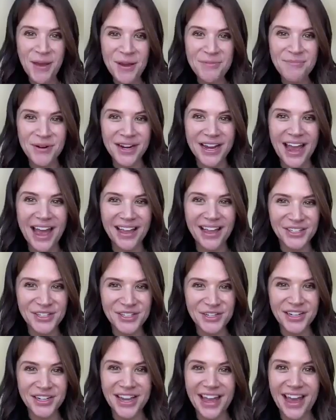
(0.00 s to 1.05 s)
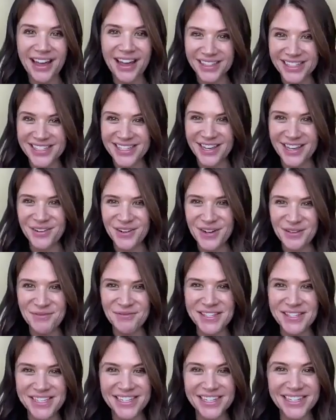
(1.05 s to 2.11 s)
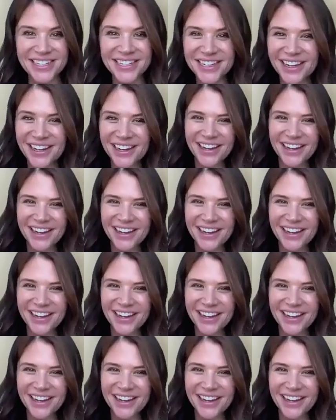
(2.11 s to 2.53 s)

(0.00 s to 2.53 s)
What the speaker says: a paper calendar gal. Is that what I'm seeing?